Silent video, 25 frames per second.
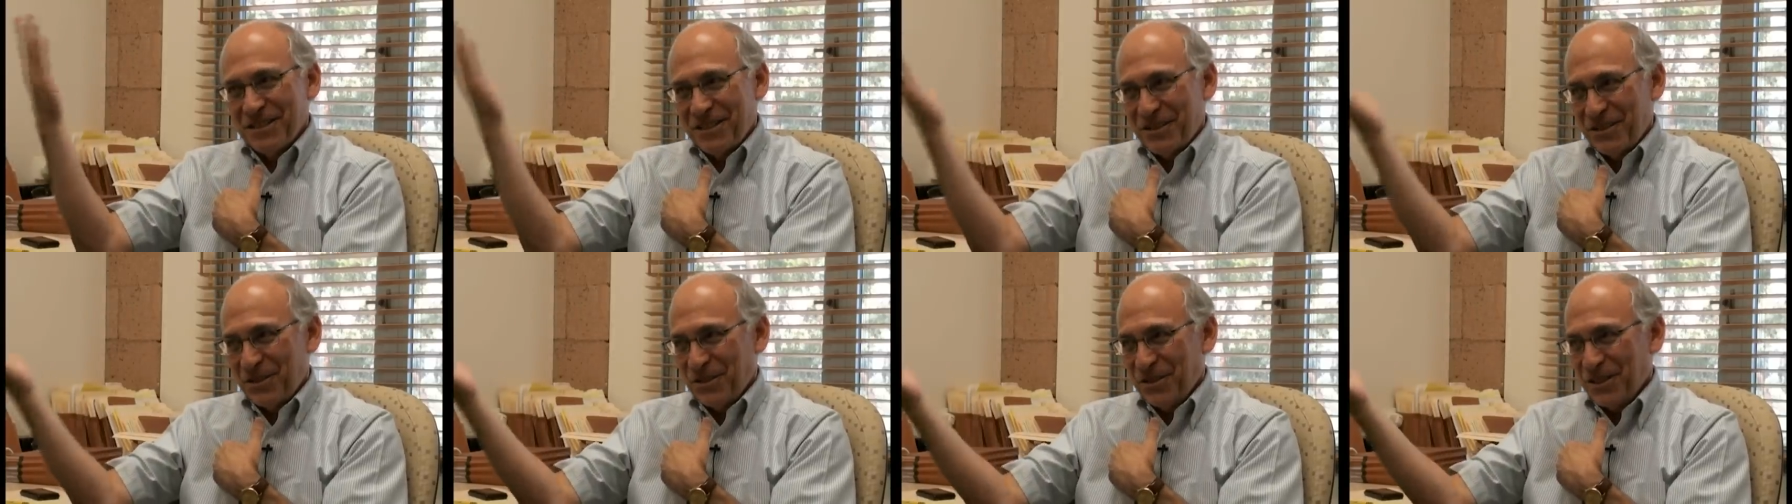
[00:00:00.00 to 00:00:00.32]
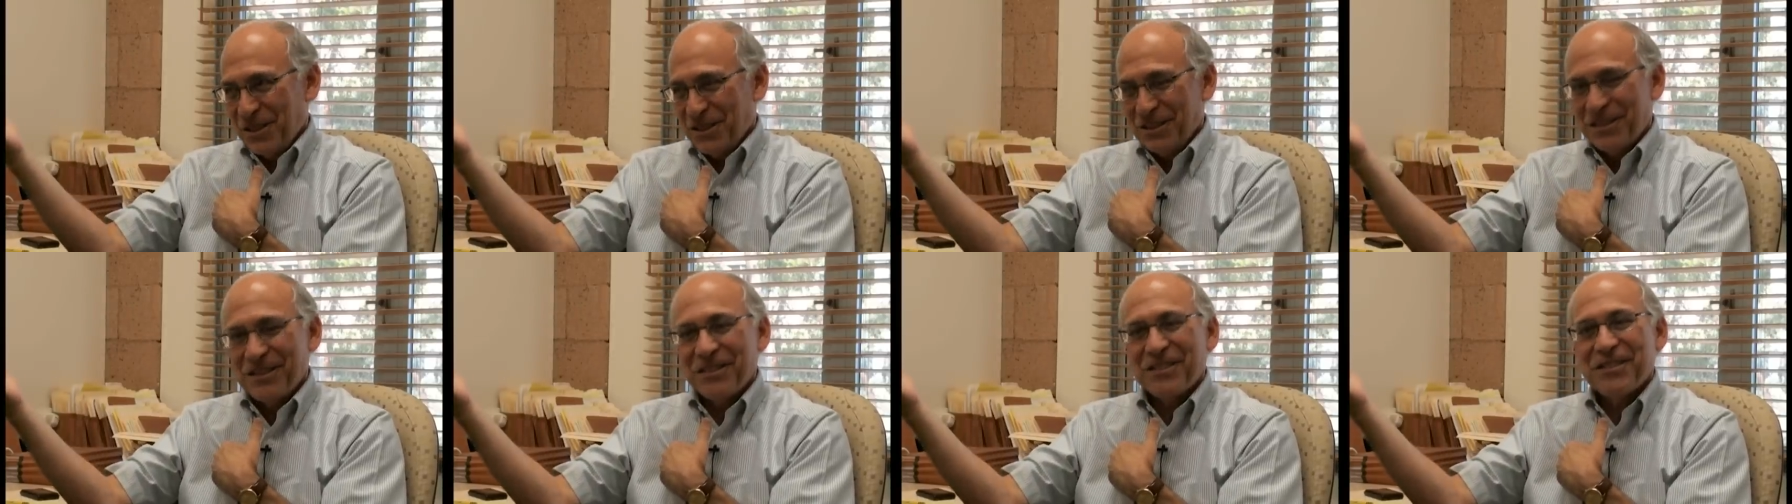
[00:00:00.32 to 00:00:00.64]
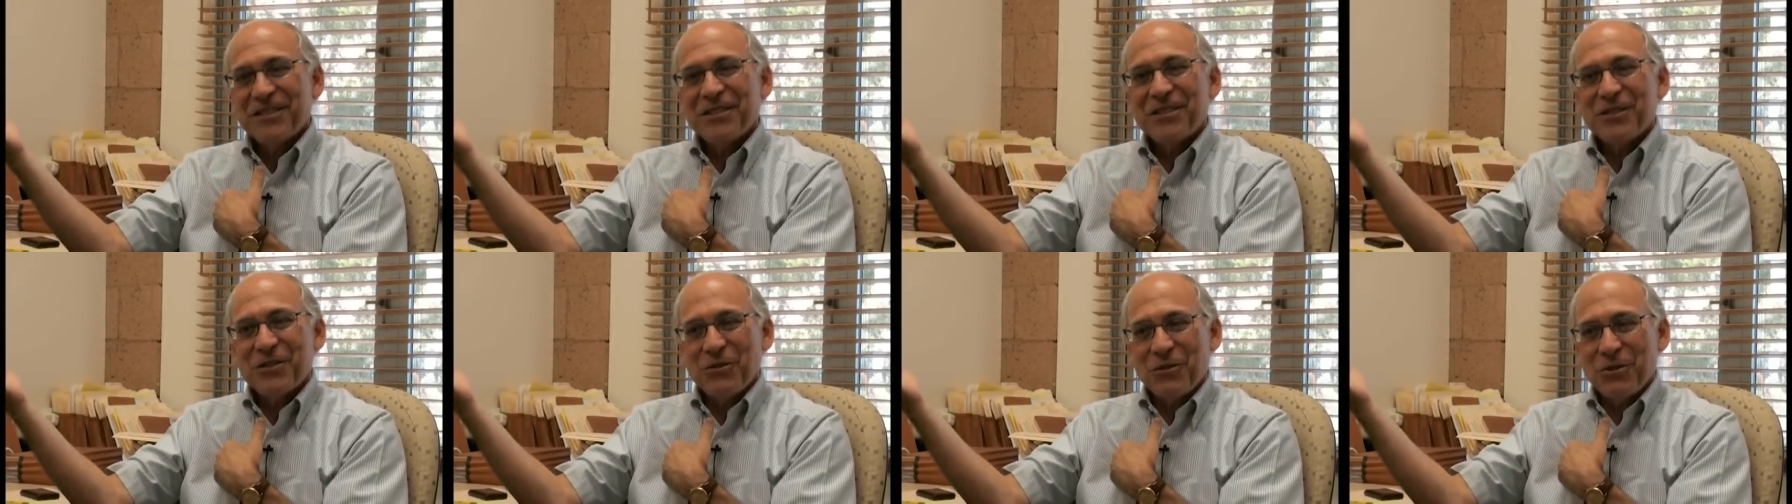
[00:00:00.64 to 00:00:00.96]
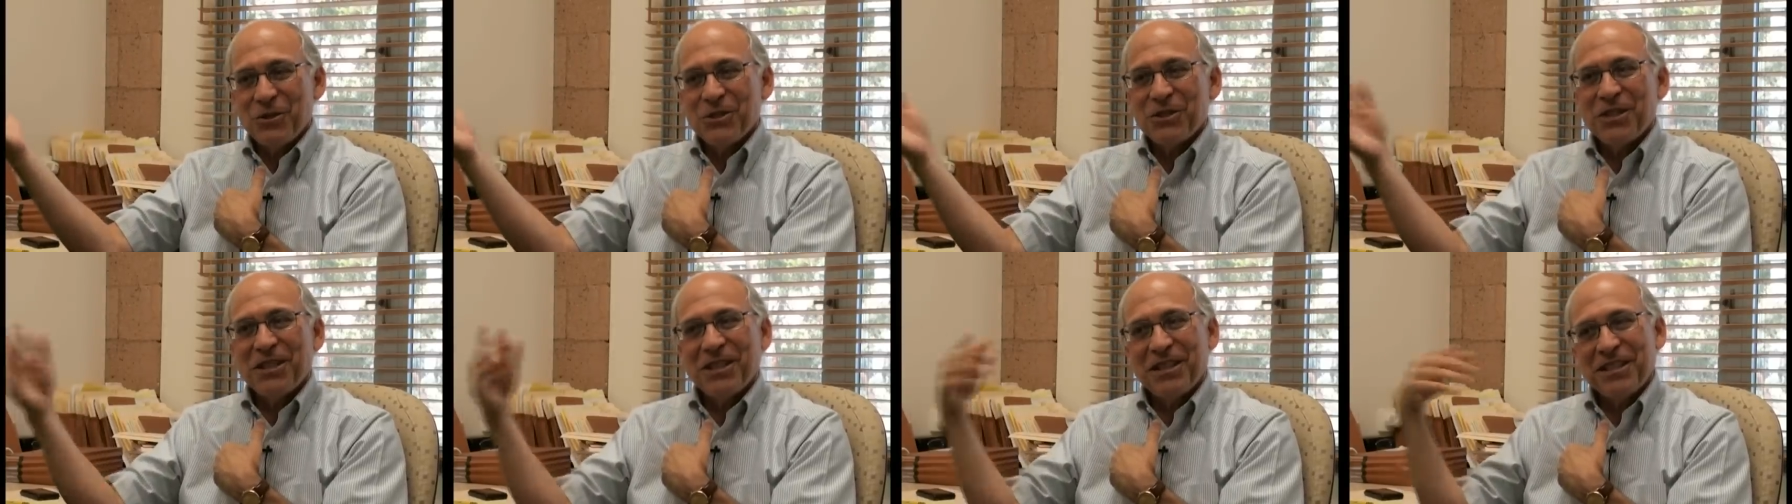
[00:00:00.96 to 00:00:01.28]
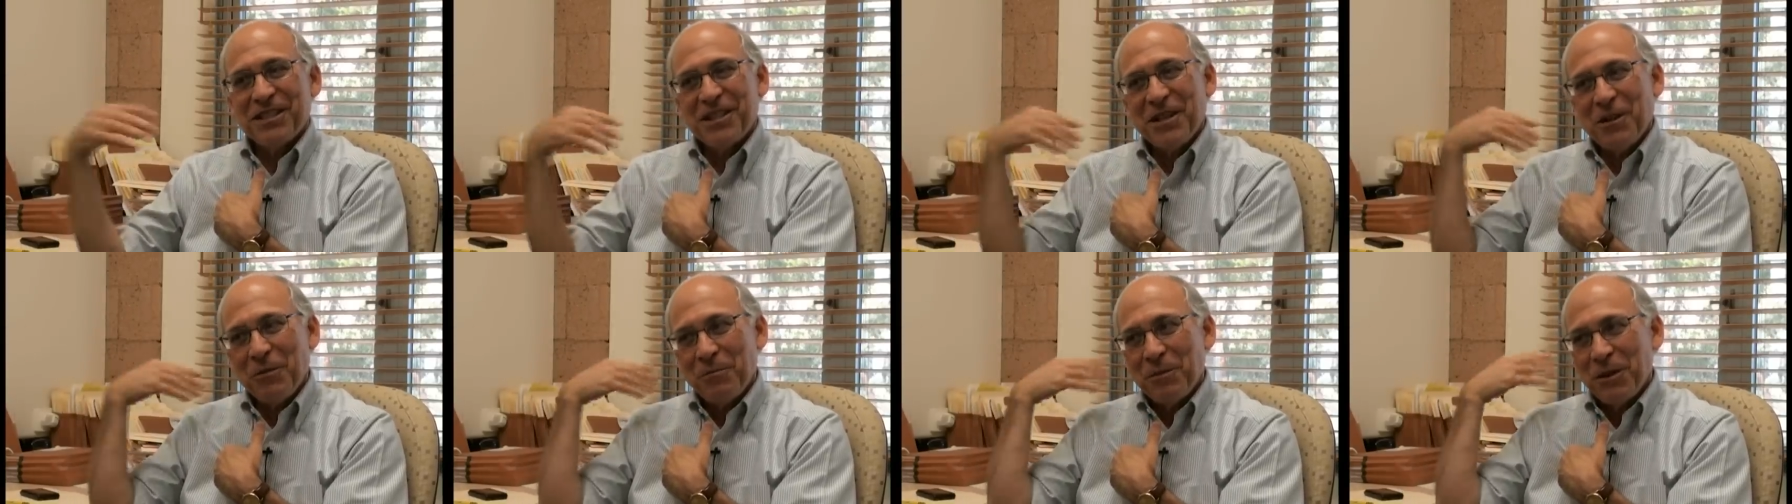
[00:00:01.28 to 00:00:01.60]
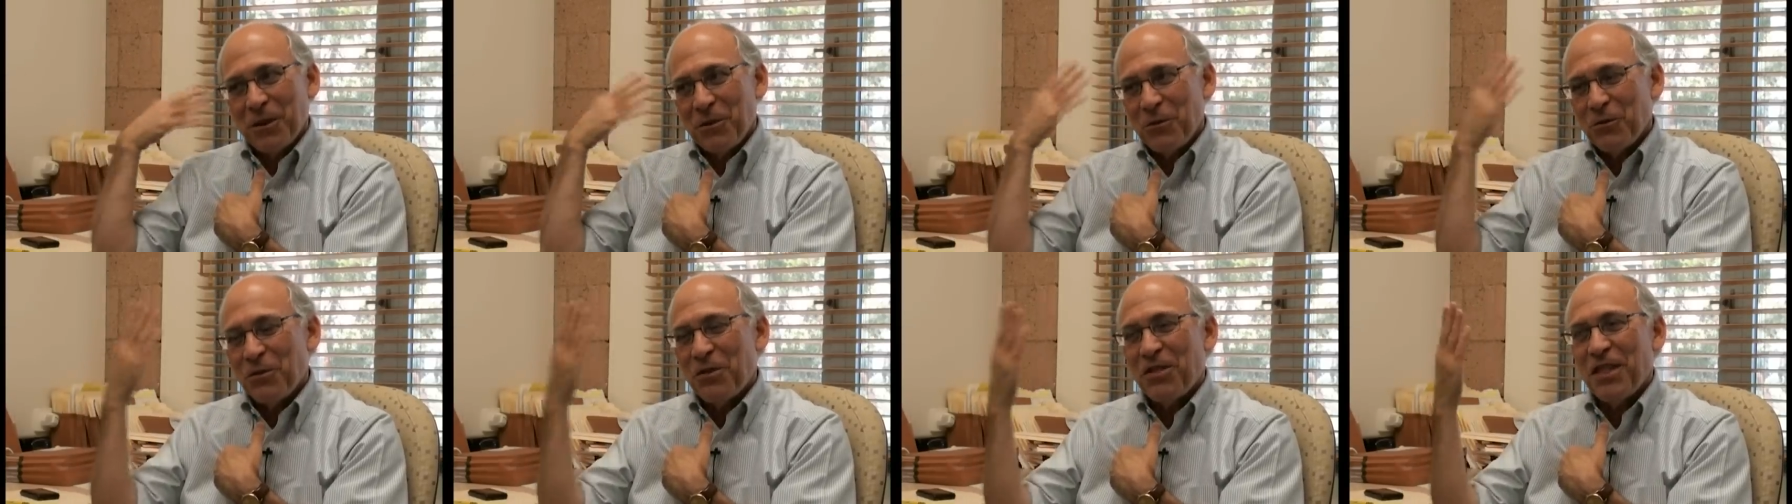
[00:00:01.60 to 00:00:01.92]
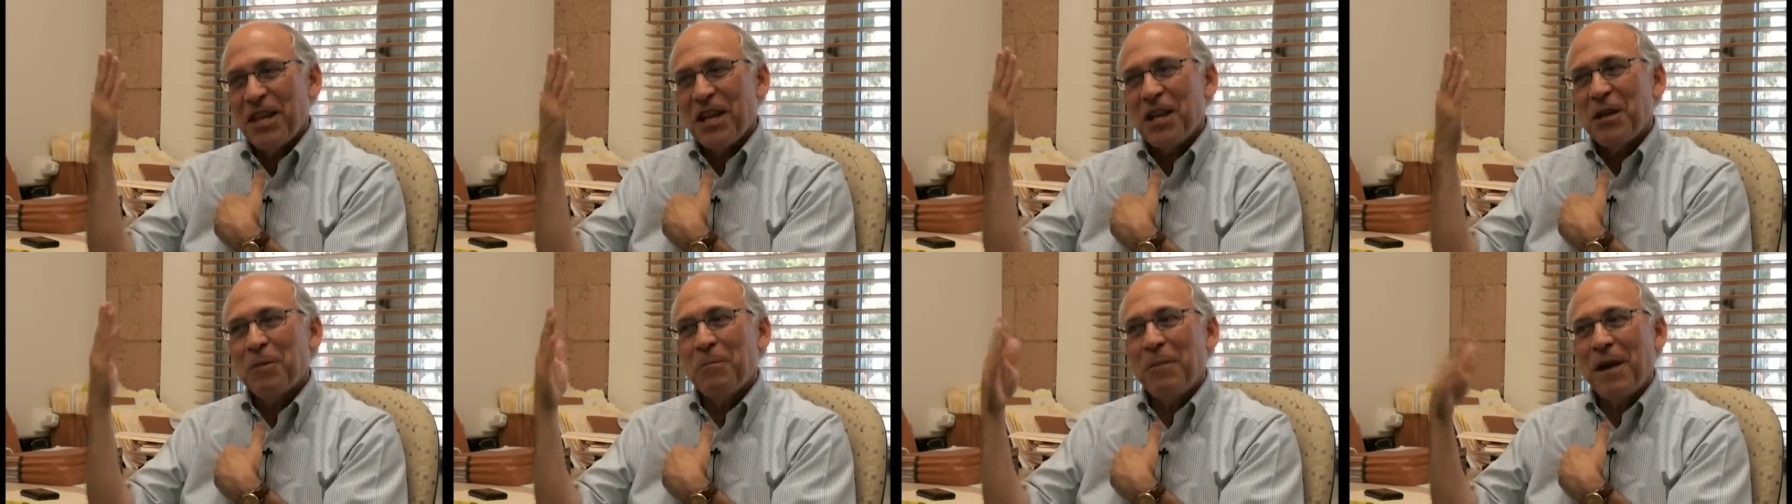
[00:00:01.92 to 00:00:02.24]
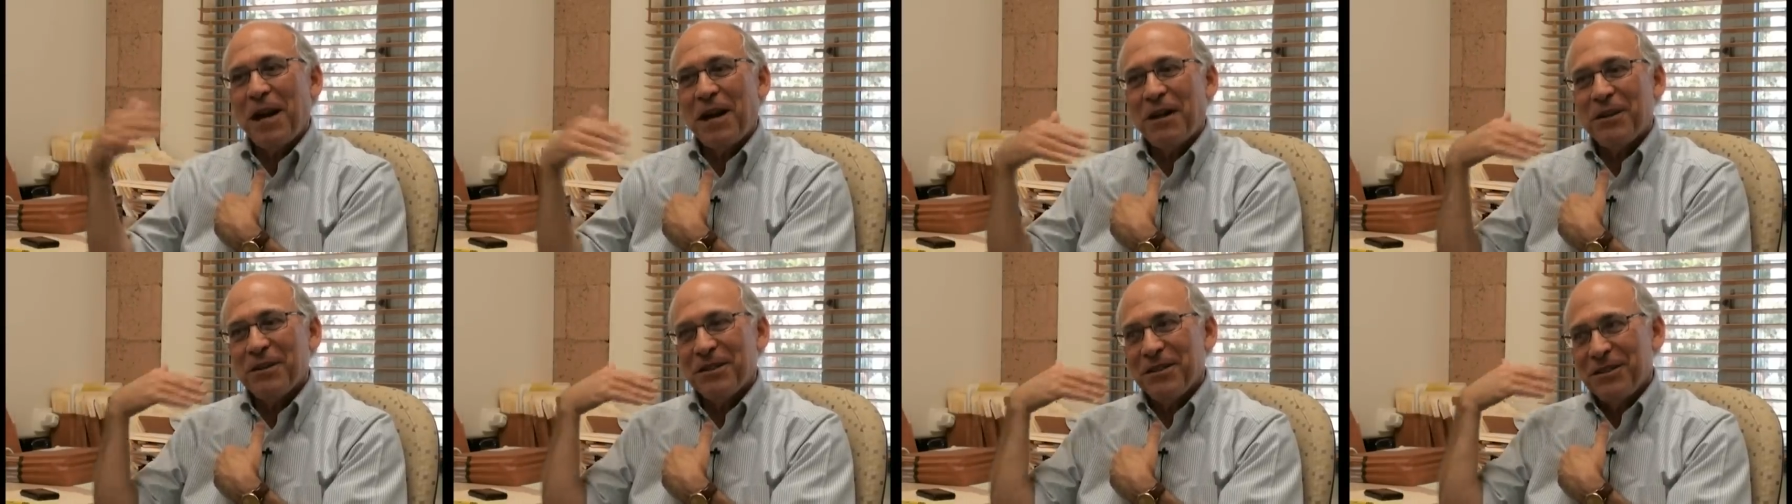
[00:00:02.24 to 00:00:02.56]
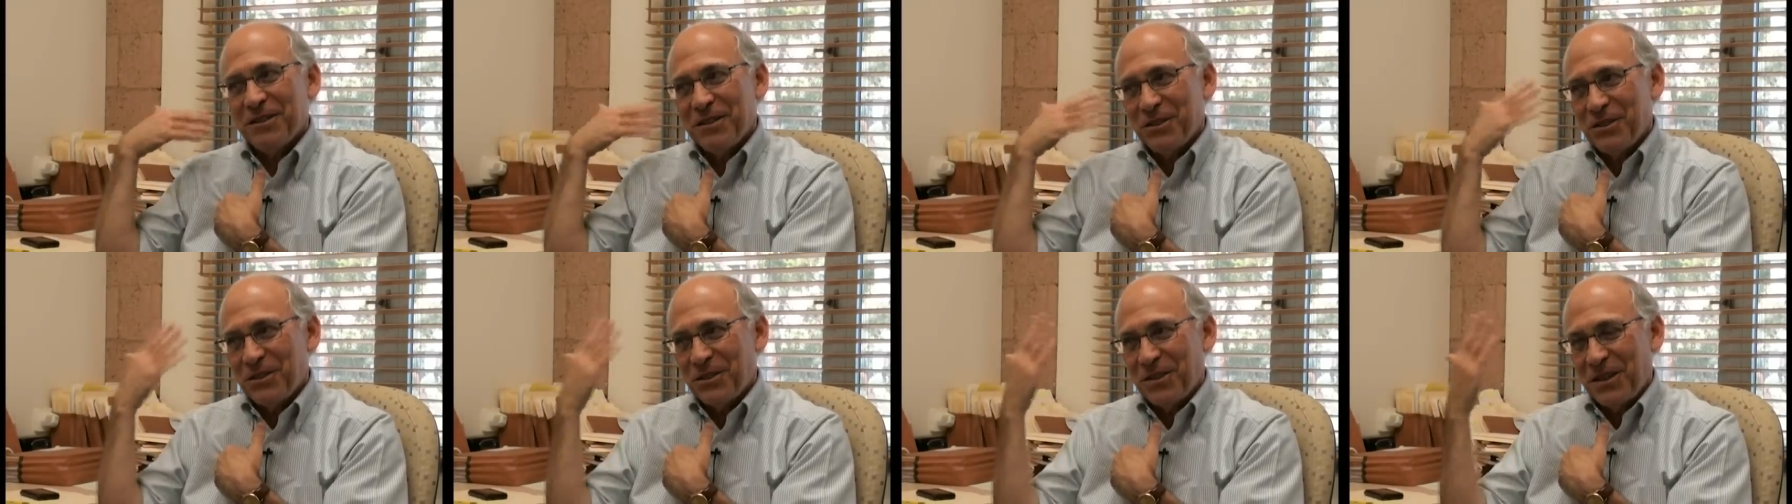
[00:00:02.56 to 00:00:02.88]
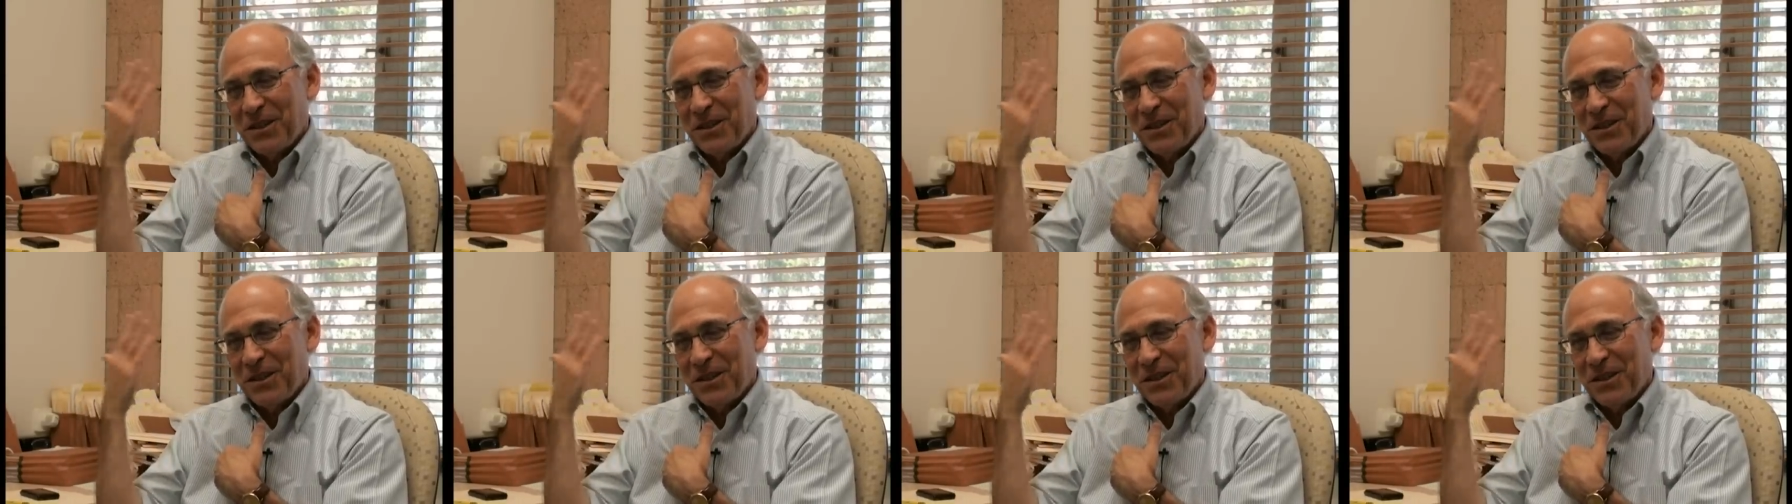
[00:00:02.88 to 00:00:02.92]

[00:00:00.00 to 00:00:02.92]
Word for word: to this source and it's helping you think about